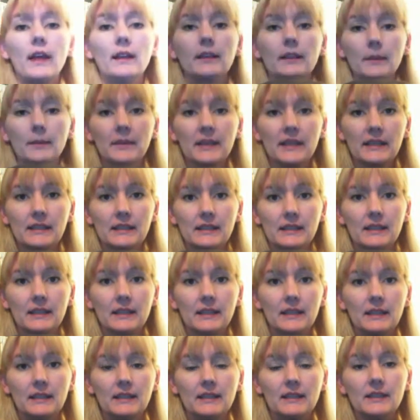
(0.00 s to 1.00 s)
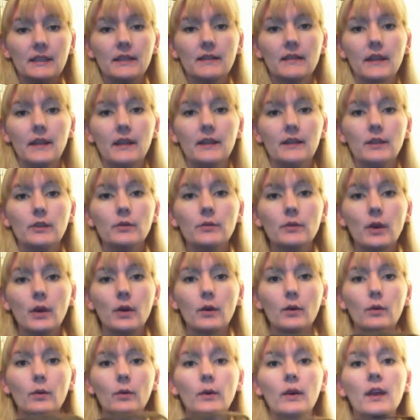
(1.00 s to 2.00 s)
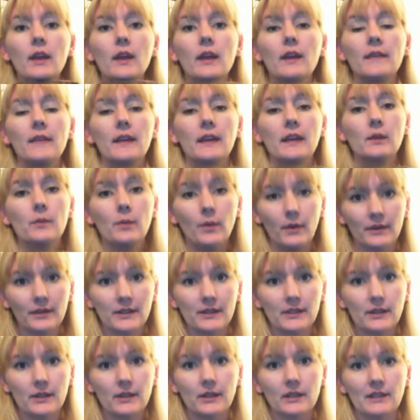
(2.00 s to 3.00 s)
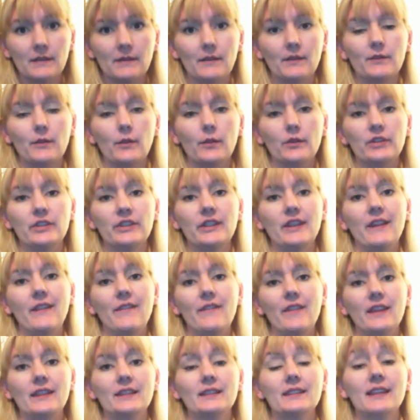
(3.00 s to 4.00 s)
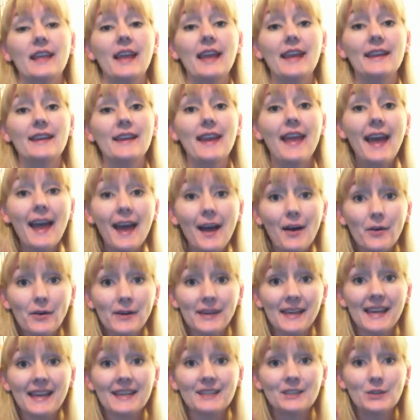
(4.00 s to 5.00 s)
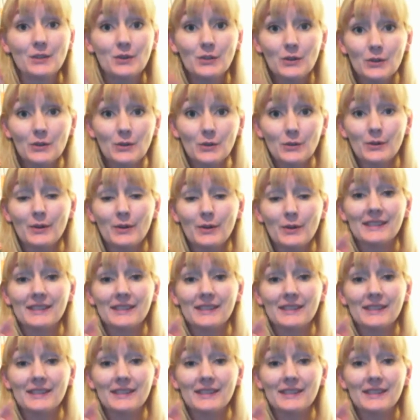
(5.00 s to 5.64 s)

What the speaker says: Lemony Snicket, then you know that he wrote the series of Unfortunate Events. And now he has a new